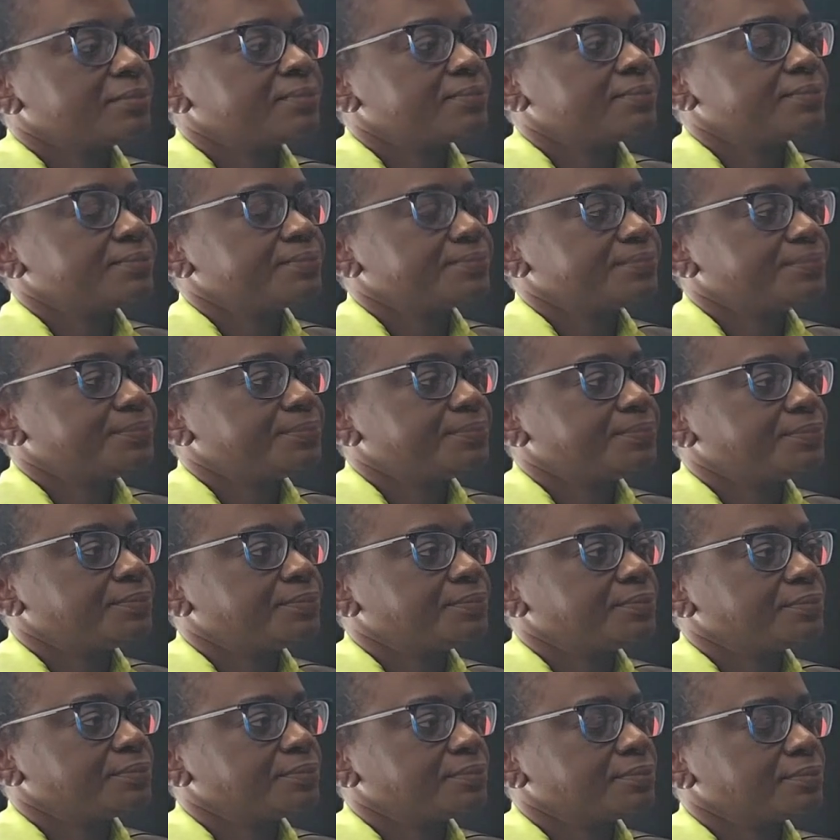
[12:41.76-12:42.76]

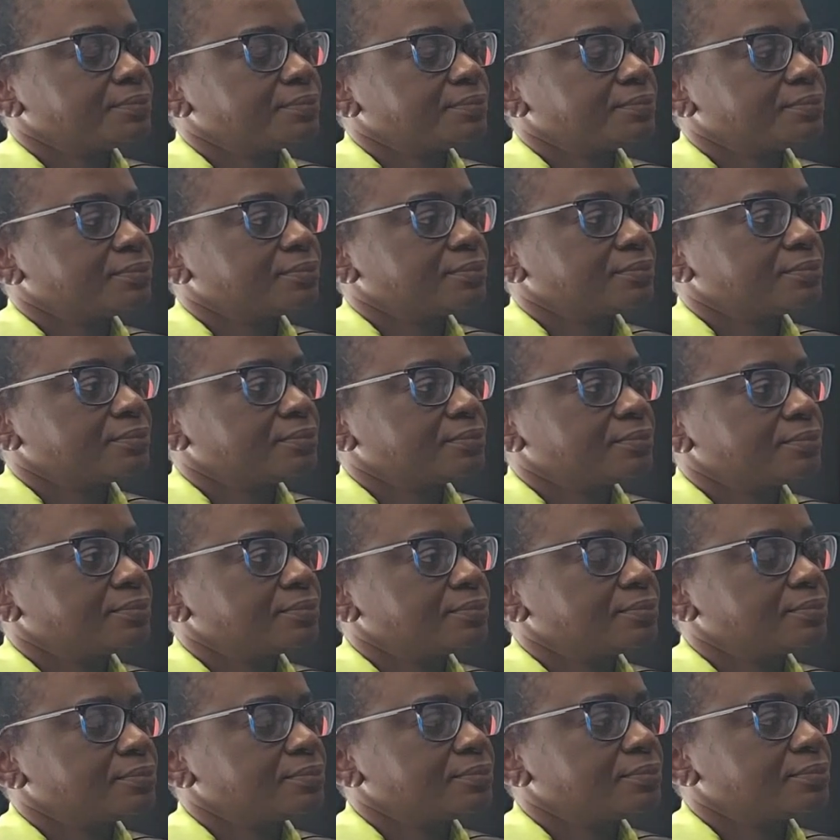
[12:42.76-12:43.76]

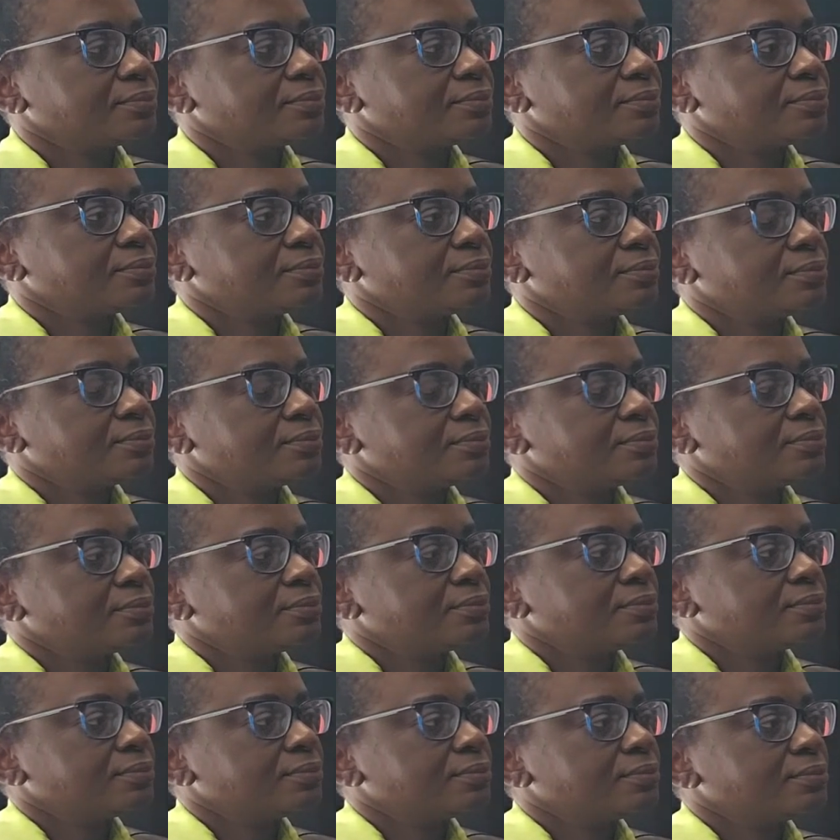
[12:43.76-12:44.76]

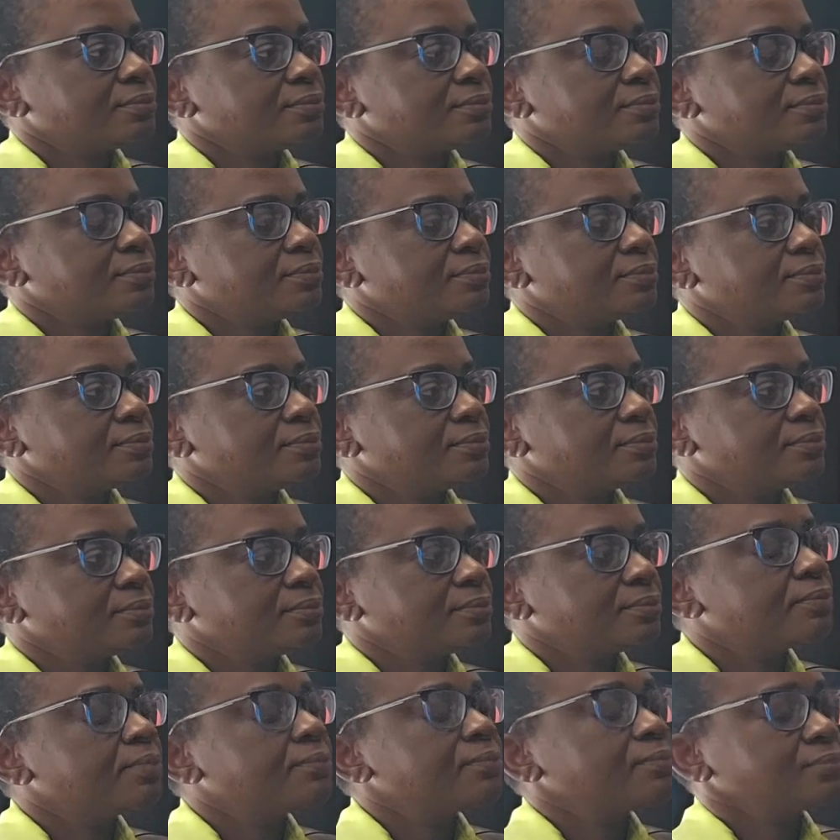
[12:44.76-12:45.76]

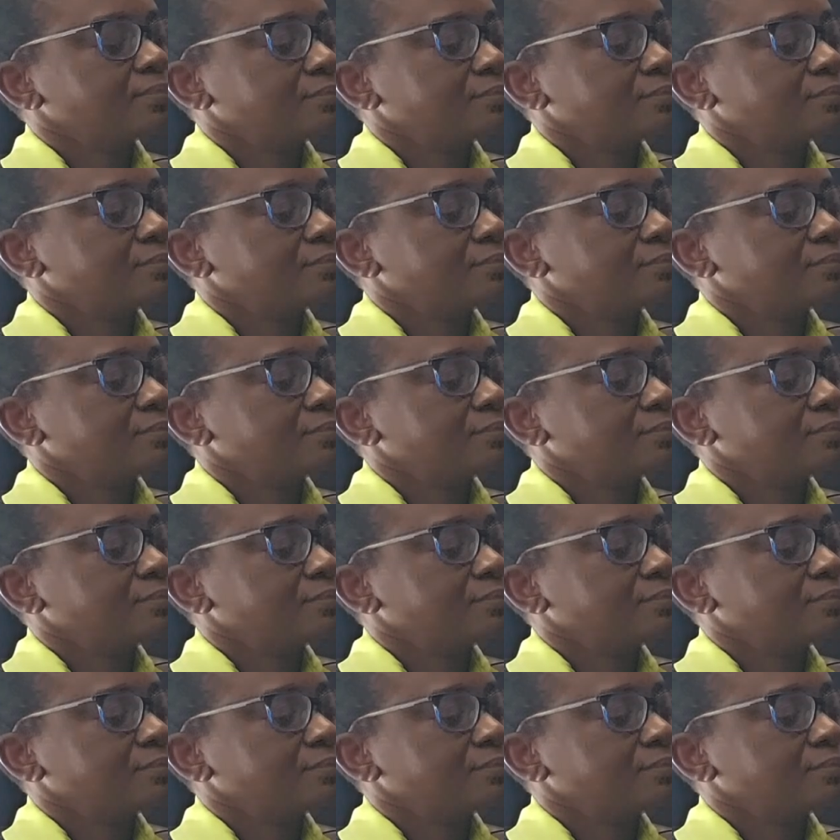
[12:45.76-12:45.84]
(silent)